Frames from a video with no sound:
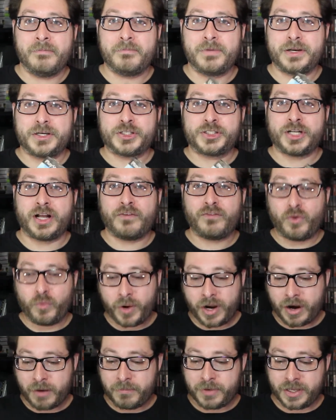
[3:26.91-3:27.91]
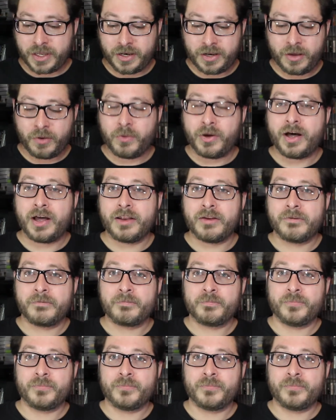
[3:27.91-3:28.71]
bit of shovelware, but you know what?